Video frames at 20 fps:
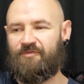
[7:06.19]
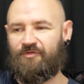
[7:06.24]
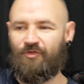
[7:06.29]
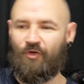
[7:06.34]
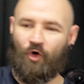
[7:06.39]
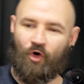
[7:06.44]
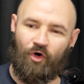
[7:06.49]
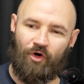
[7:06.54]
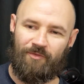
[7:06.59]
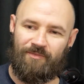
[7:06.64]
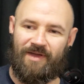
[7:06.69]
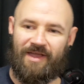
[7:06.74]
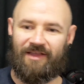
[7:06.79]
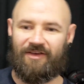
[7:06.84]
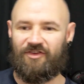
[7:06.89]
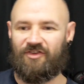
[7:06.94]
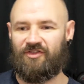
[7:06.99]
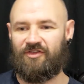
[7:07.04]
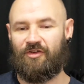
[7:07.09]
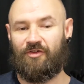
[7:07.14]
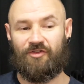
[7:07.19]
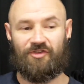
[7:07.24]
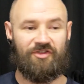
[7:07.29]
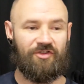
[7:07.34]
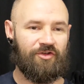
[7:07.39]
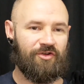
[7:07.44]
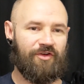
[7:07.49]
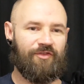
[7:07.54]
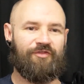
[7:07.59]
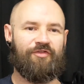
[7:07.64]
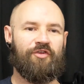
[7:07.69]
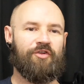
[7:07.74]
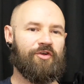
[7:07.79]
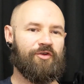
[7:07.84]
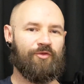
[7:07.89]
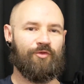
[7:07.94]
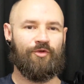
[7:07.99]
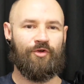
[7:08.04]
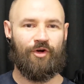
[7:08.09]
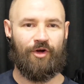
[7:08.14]
4 meters long. It's not going to fill
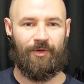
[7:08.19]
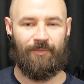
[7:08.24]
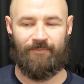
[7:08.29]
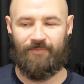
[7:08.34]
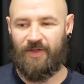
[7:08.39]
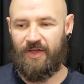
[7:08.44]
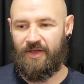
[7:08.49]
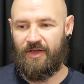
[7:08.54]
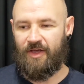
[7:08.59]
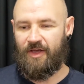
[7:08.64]
a room.